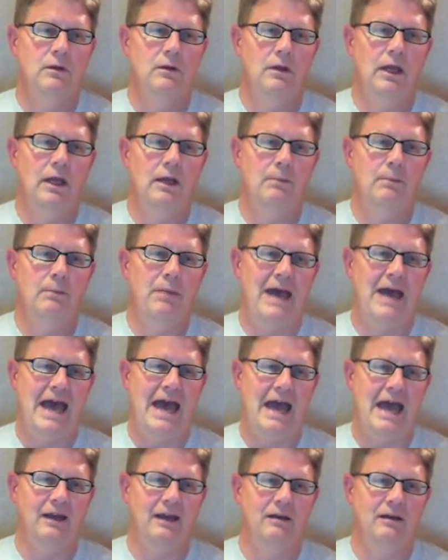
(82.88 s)
and a
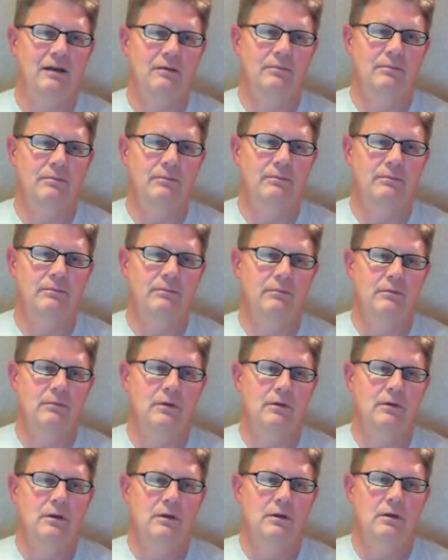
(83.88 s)
back
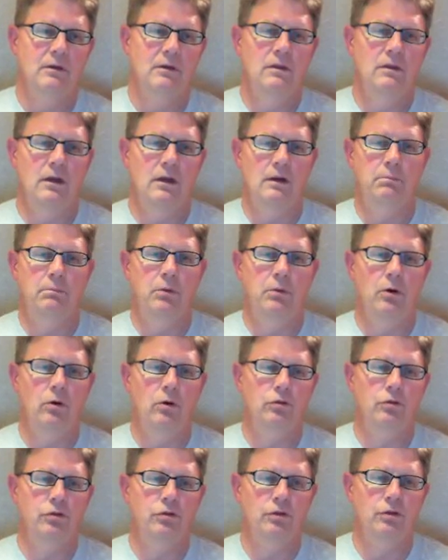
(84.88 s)
that are
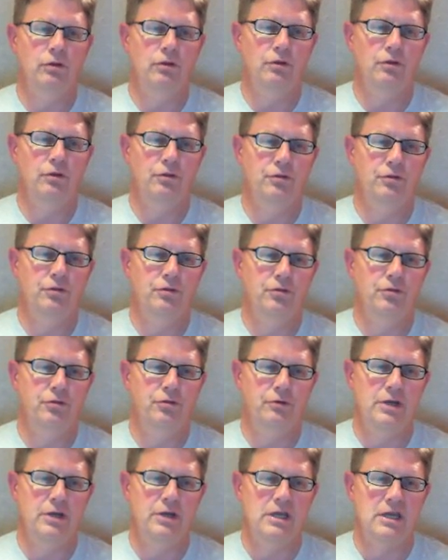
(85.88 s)
both
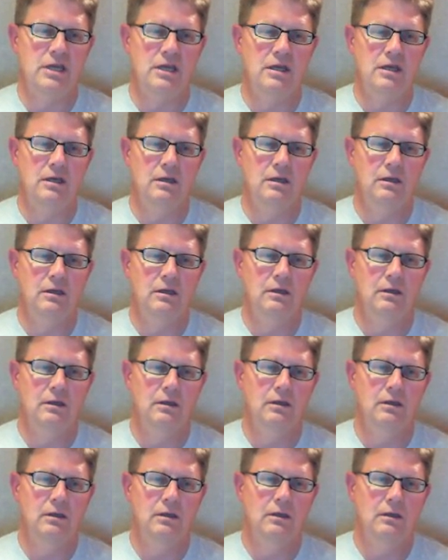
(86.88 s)
3
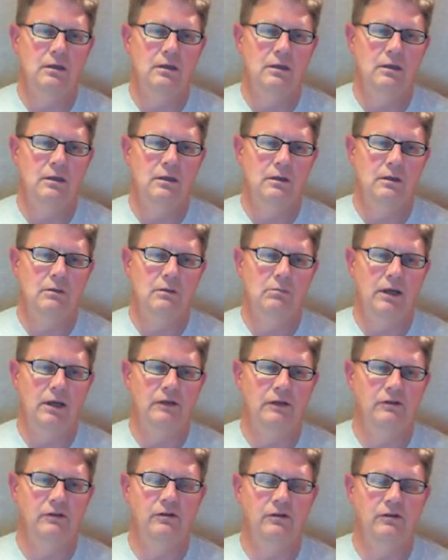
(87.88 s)
by
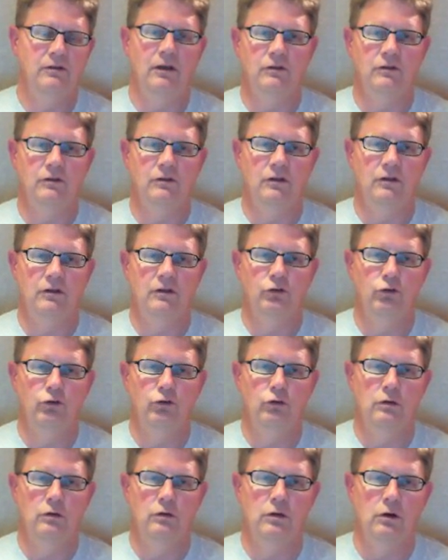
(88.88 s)
6, and there's
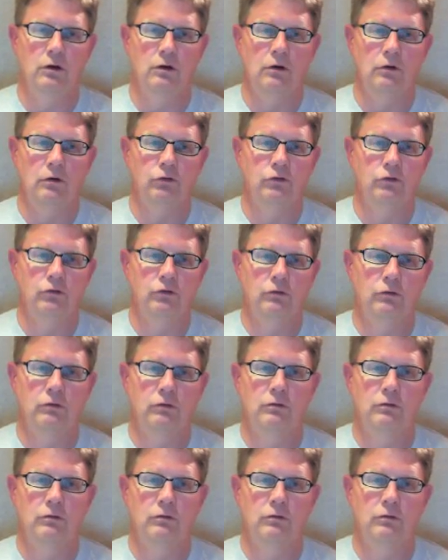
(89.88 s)
2 of those.